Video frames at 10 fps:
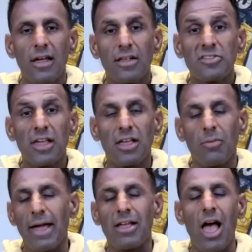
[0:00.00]
it's like,
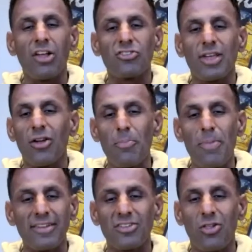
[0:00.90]
my gosh, like our
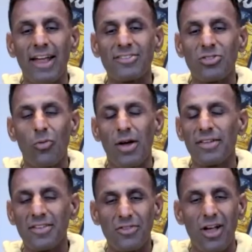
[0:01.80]
best clients are the ones
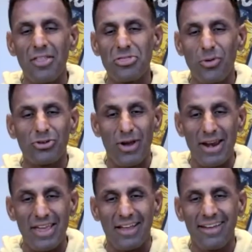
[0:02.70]
that have gone through our
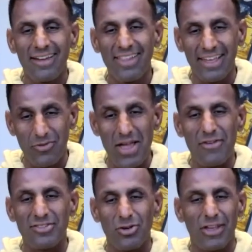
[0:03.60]
training. Like we have a
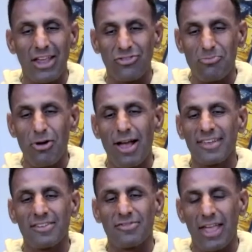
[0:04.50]
certification mm-hmm.
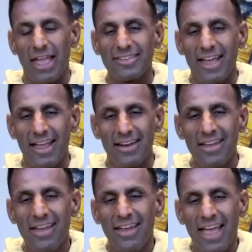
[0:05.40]
process for Gainsight
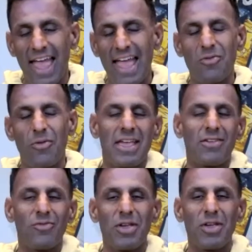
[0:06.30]
and
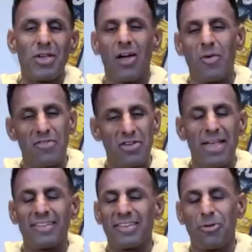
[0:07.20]
we we uh, we have an
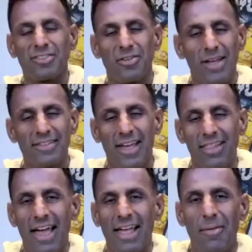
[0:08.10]
amazing person that runs that
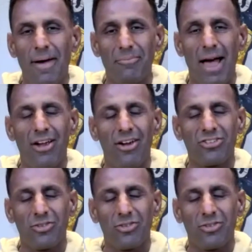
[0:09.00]
Lila Meyer. She